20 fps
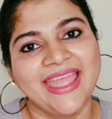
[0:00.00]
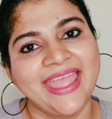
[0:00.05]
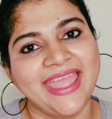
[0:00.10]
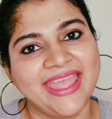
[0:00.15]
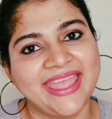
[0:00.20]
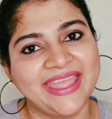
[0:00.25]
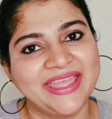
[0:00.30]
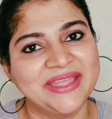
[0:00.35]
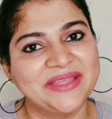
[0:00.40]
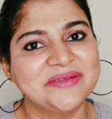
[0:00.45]

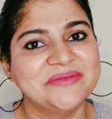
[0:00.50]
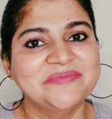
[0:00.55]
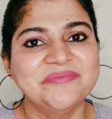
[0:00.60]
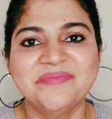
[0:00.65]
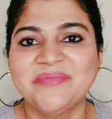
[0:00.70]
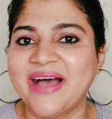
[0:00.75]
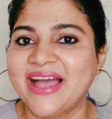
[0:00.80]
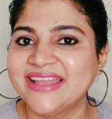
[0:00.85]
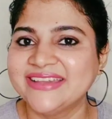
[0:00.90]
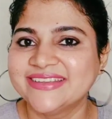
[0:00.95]
Hey,
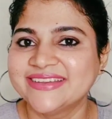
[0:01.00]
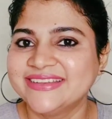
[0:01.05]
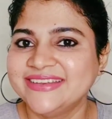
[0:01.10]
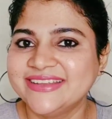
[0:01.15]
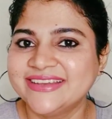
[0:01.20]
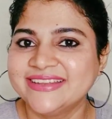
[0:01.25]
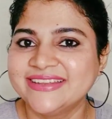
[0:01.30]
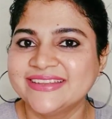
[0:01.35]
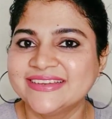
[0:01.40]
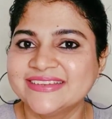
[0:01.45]
my dear
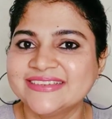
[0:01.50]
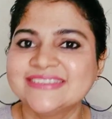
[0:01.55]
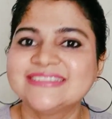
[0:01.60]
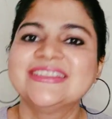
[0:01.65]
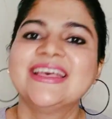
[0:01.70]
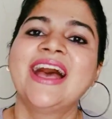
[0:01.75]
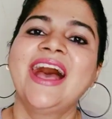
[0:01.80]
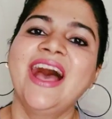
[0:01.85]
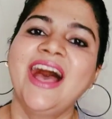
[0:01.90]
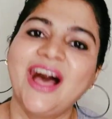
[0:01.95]
learners,
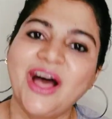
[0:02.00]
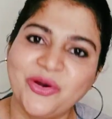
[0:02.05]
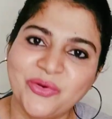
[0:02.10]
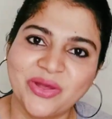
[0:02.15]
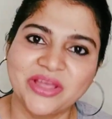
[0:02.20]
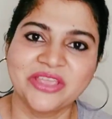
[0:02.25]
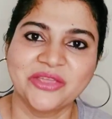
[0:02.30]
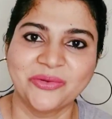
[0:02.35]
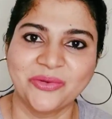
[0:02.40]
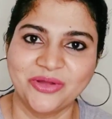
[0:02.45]
how are
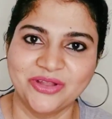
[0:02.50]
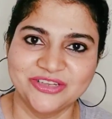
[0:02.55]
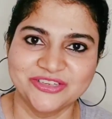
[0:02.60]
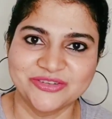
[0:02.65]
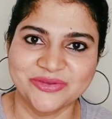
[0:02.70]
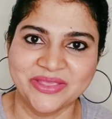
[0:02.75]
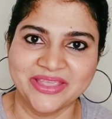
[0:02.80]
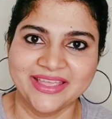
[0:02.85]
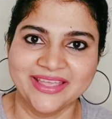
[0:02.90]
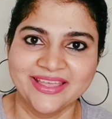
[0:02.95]
you all
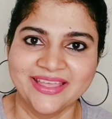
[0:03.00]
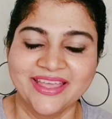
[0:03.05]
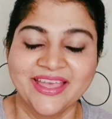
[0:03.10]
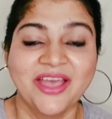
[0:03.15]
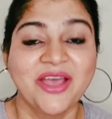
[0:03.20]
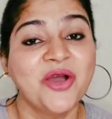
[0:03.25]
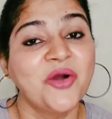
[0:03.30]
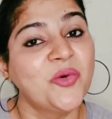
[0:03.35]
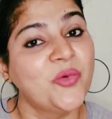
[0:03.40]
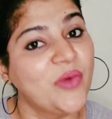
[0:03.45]
doing?
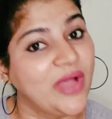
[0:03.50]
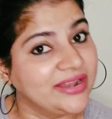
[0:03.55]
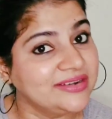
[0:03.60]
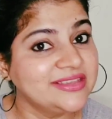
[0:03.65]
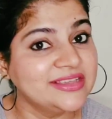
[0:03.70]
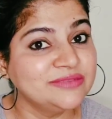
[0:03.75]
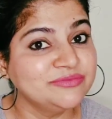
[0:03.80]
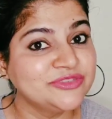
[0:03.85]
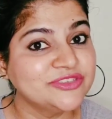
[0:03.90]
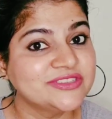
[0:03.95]

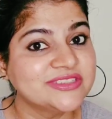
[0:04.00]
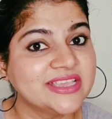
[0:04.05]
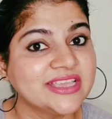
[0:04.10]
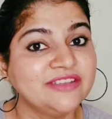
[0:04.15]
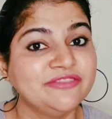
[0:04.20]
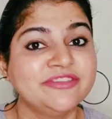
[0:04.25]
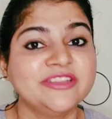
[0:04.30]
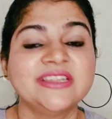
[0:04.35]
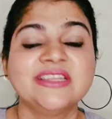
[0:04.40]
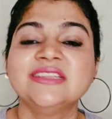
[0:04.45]
Welcome to
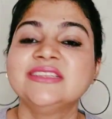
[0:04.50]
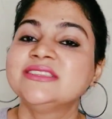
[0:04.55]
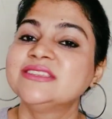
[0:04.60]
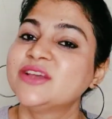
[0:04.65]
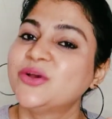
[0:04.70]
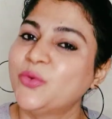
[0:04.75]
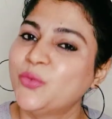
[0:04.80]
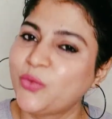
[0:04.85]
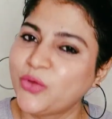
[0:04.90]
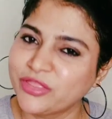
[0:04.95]
Skillfident
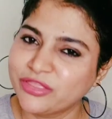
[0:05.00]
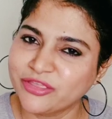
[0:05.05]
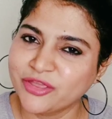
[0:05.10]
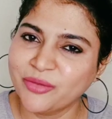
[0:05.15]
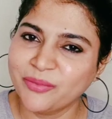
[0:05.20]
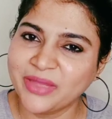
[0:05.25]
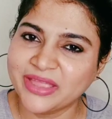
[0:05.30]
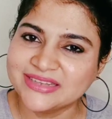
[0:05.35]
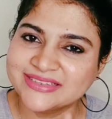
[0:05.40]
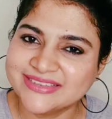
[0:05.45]
with your
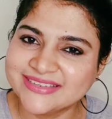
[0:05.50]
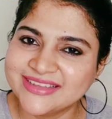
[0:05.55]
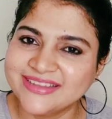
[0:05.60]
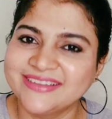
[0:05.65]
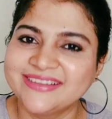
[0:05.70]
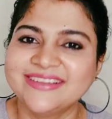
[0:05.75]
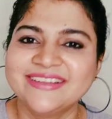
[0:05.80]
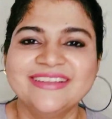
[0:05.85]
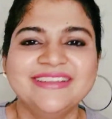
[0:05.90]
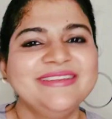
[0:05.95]

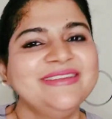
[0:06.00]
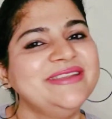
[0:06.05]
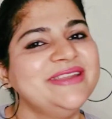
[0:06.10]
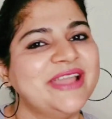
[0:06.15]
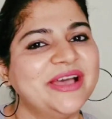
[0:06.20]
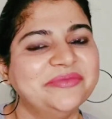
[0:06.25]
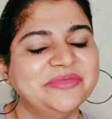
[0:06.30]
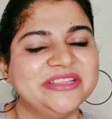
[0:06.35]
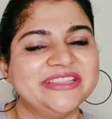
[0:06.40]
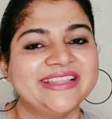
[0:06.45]
mentor,
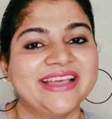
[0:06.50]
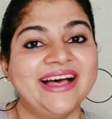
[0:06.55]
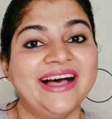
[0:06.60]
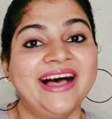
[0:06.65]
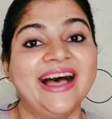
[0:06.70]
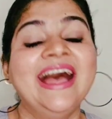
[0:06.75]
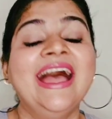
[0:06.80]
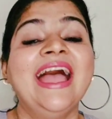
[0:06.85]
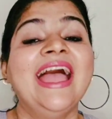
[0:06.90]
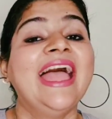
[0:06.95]
Namita.
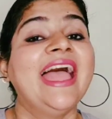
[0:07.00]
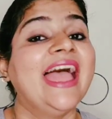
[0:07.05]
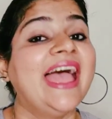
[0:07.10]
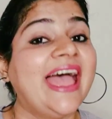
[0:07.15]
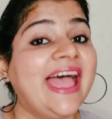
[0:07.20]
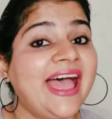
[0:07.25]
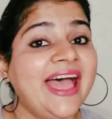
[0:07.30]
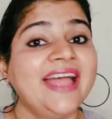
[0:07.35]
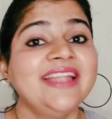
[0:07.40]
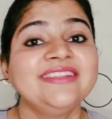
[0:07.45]

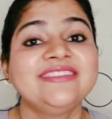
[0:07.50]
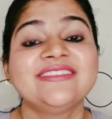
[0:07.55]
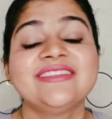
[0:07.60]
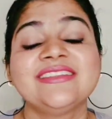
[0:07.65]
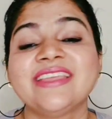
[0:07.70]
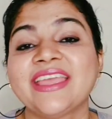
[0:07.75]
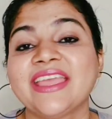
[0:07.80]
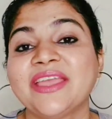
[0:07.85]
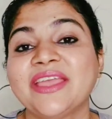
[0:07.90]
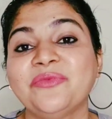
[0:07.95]
And
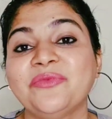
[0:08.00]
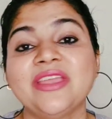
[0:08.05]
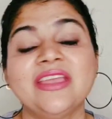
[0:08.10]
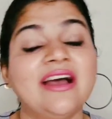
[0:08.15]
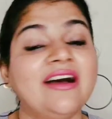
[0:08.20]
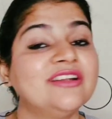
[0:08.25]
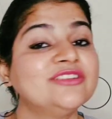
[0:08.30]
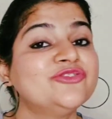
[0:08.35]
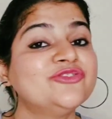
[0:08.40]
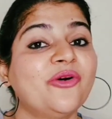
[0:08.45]
today we
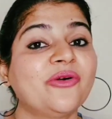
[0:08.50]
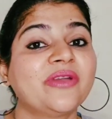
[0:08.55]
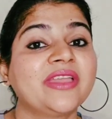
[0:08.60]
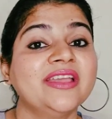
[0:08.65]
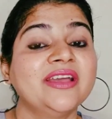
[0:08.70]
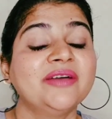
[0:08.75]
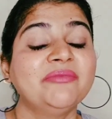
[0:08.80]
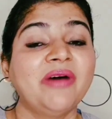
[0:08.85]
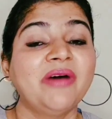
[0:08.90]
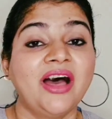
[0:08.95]
are talking
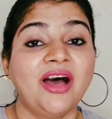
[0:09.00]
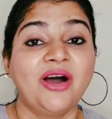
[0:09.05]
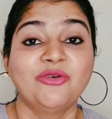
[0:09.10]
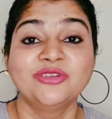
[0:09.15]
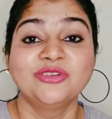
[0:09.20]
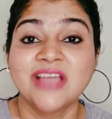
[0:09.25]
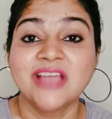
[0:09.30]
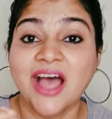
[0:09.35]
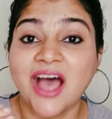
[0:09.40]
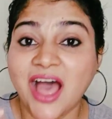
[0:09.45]

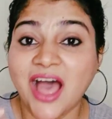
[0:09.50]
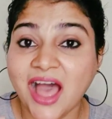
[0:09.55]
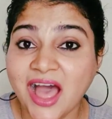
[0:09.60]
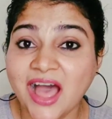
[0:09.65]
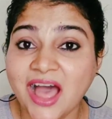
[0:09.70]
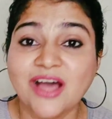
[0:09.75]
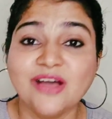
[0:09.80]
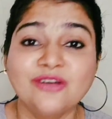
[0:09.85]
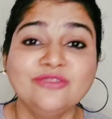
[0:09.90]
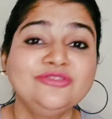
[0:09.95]
about
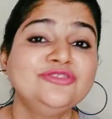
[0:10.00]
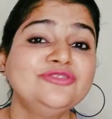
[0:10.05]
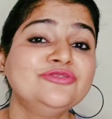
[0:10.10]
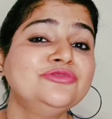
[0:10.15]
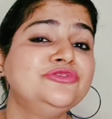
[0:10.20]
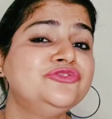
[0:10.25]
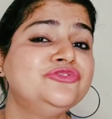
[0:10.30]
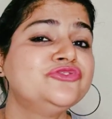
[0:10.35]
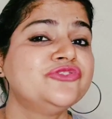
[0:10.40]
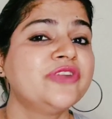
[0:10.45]
how to
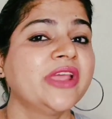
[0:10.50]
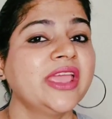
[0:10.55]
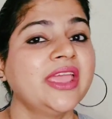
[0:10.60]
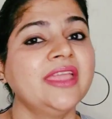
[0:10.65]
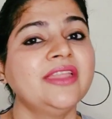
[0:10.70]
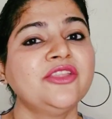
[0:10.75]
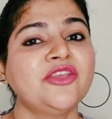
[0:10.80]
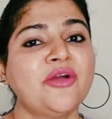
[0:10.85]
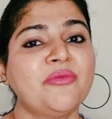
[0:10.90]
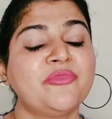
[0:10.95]
train
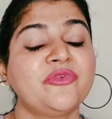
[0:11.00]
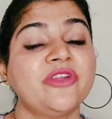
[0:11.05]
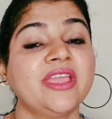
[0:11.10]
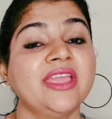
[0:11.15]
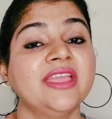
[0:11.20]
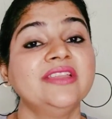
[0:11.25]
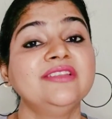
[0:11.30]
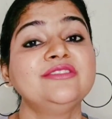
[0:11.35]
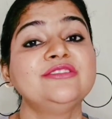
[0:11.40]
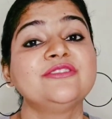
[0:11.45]
your
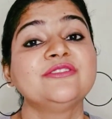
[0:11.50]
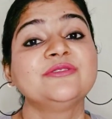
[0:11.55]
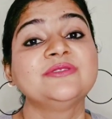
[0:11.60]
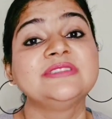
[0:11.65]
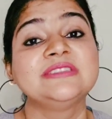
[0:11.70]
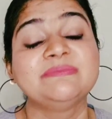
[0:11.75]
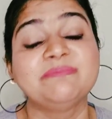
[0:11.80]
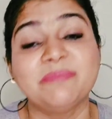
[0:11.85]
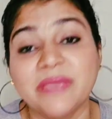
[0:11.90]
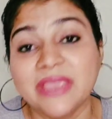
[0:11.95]
brain to
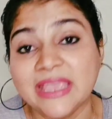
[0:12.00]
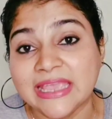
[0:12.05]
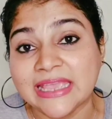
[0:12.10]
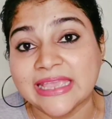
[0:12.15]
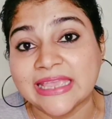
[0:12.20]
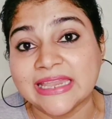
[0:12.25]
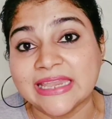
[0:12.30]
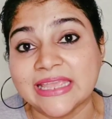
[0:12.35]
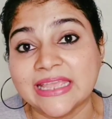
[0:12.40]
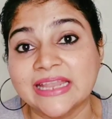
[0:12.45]
speak
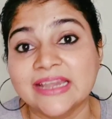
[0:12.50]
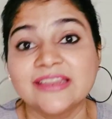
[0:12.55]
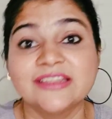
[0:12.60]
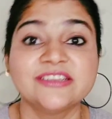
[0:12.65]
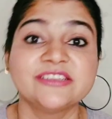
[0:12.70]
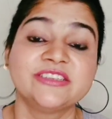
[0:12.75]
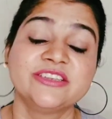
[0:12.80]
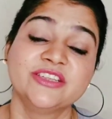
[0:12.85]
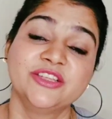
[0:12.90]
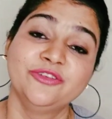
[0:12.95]
in
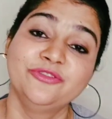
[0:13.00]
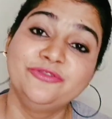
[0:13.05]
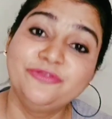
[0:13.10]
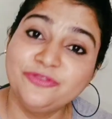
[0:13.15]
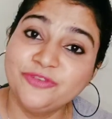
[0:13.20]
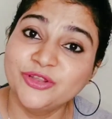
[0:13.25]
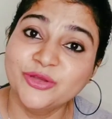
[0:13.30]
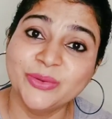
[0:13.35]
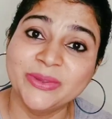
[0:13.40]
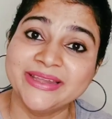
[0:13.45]
English
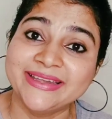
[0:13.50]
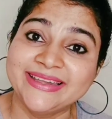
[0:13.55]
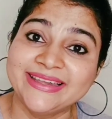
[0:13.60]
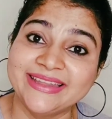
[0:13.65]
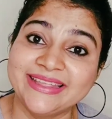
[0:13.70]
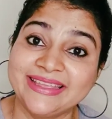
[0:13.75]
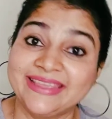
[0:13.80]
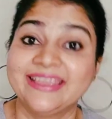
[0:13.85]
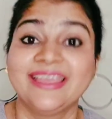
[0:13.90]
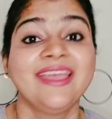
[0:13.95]
fluently.